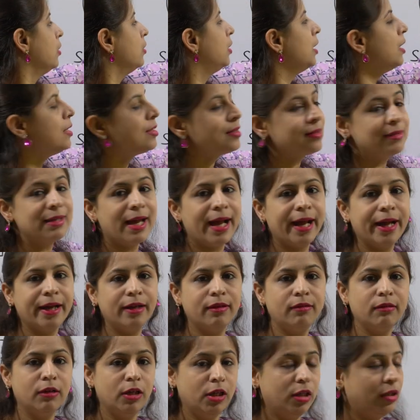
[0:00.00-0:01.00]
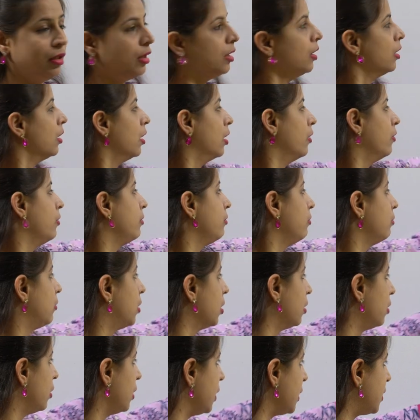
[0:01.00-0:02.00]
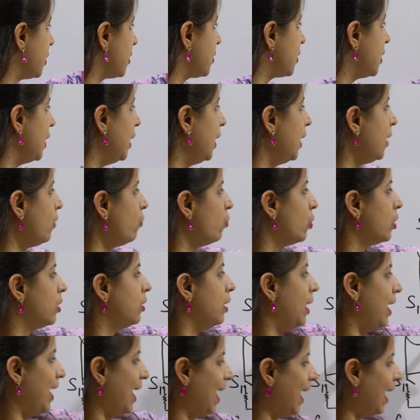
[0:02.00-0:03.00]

This side uh, the it is dealing with